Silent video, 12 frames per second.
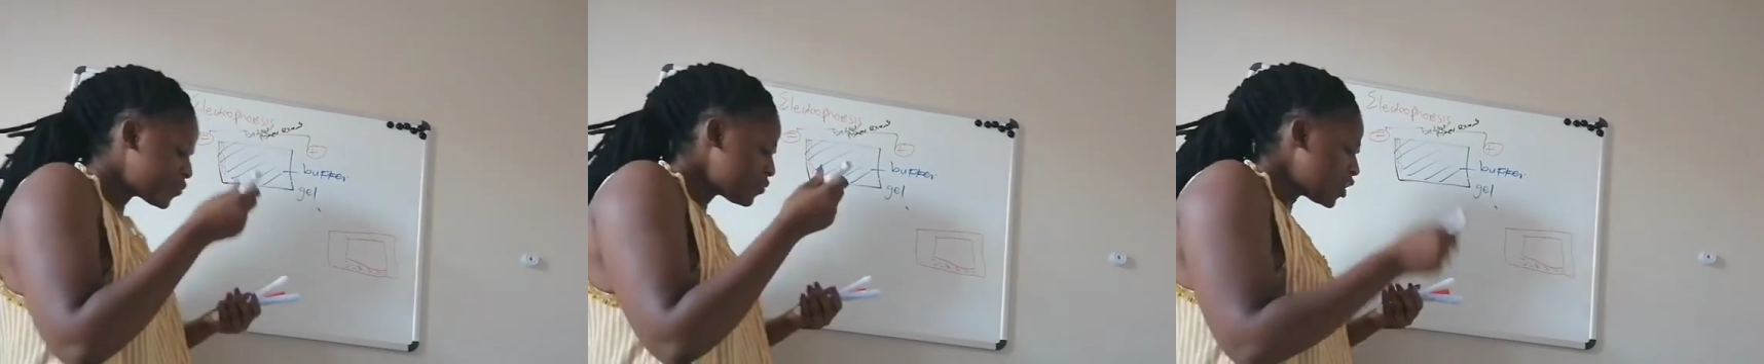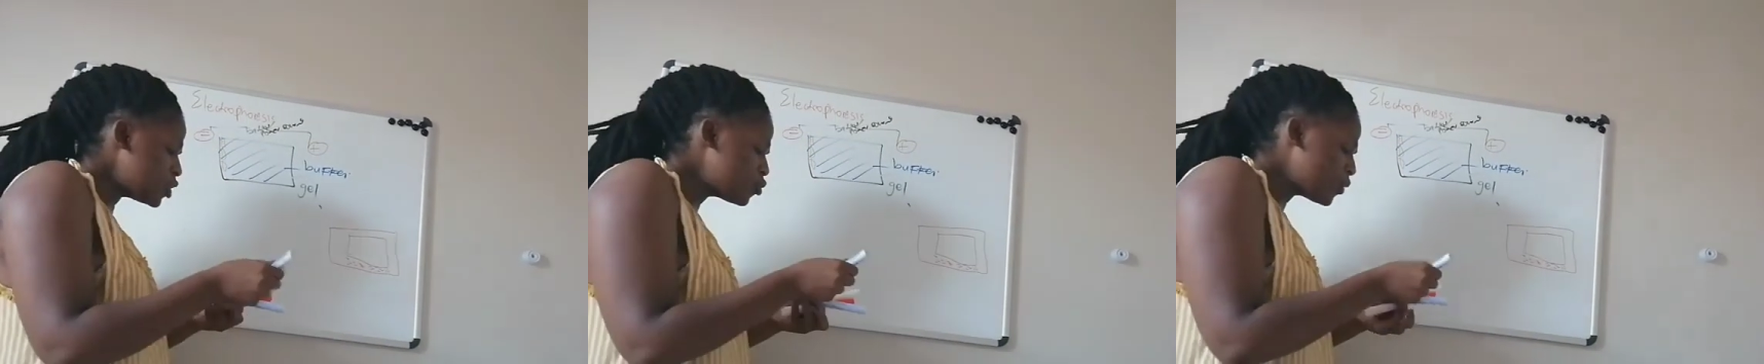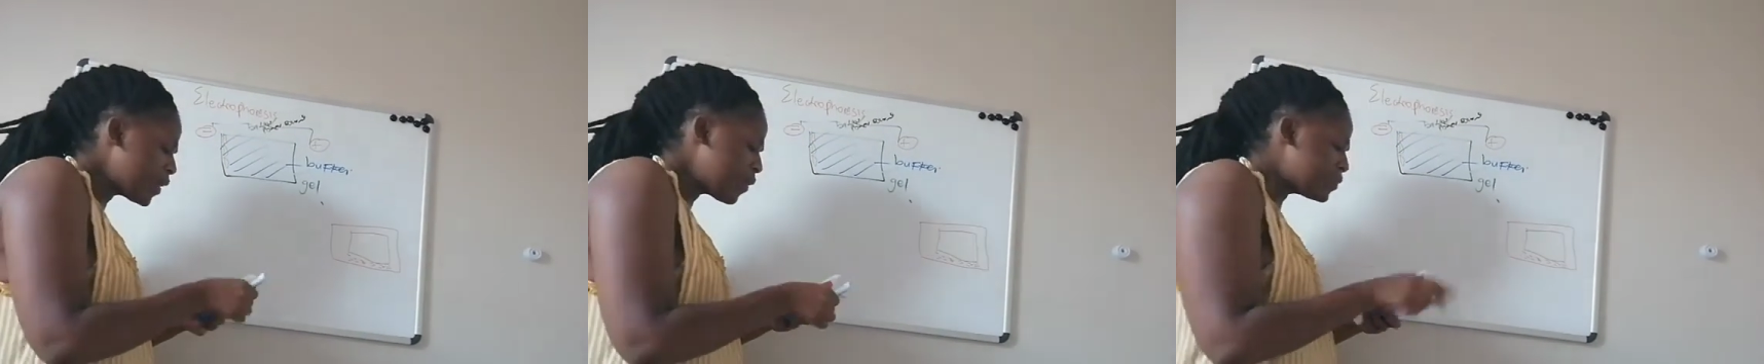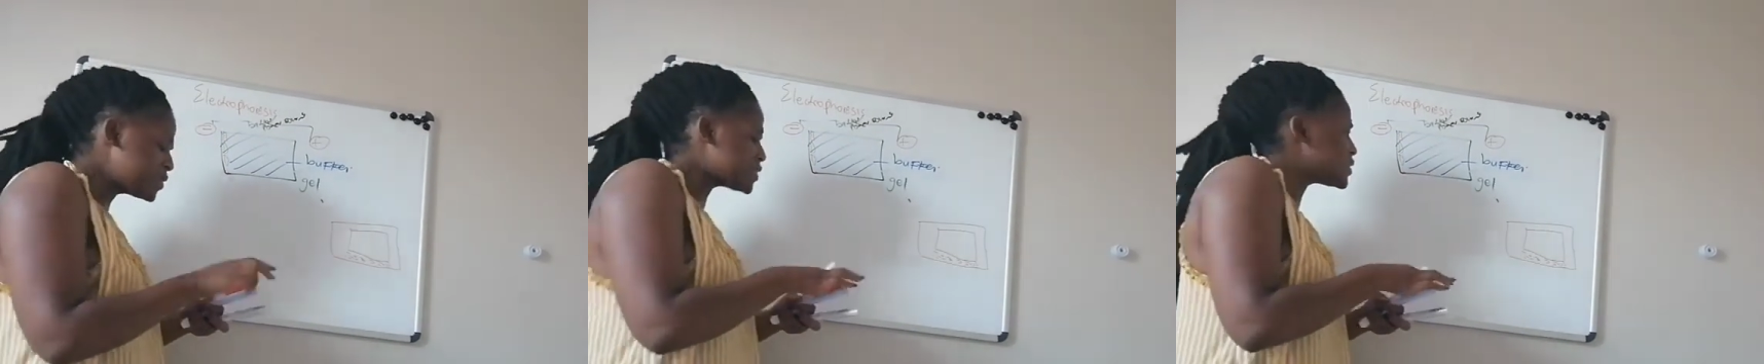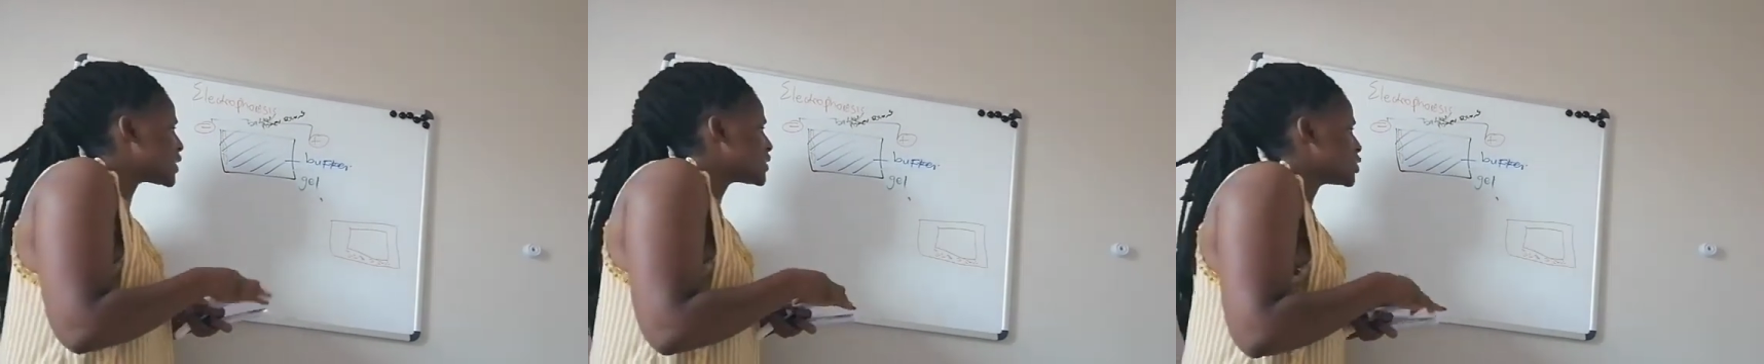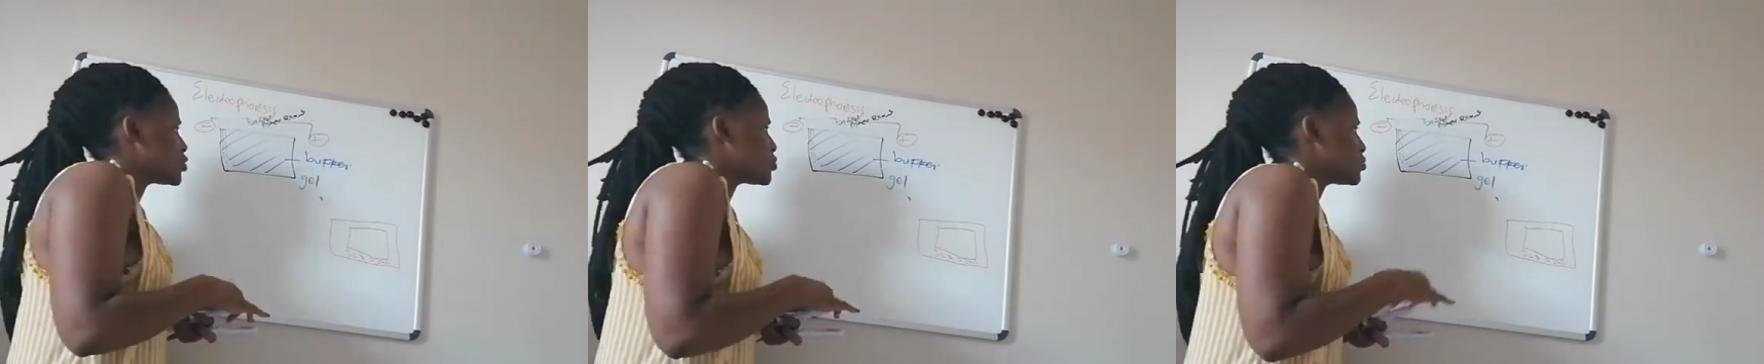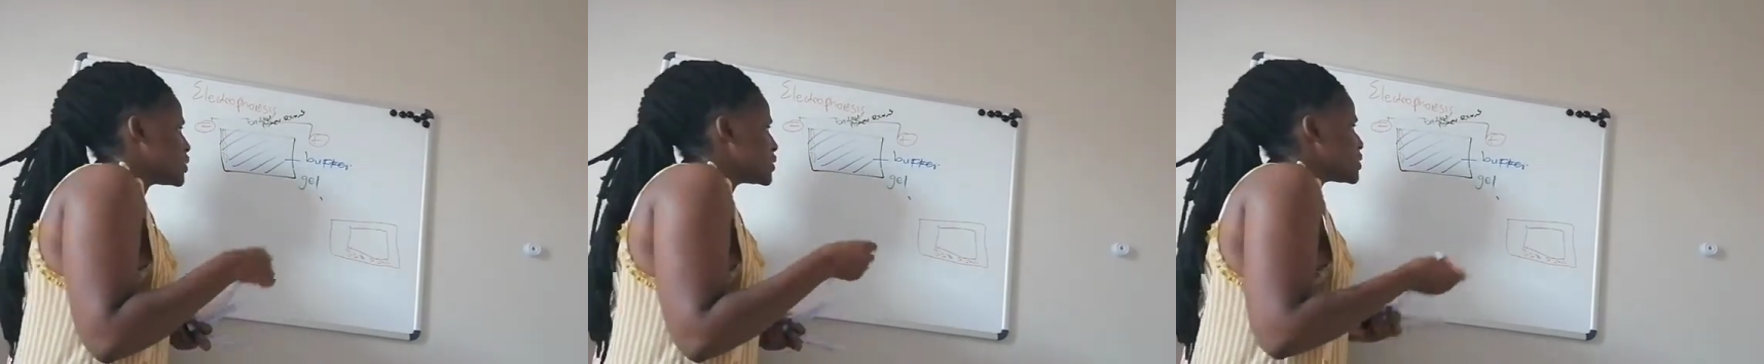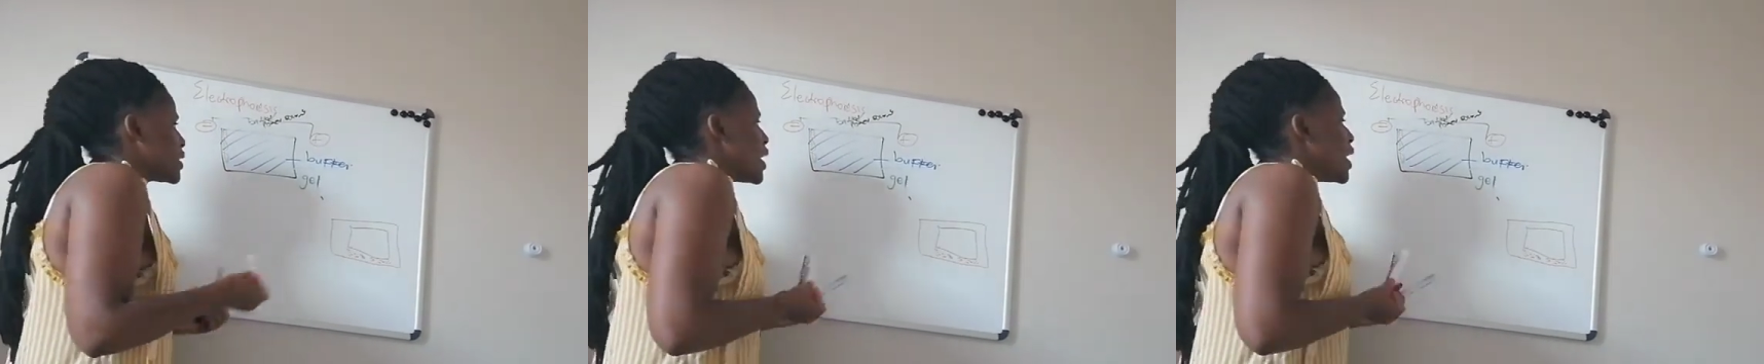So what happens is that as soon as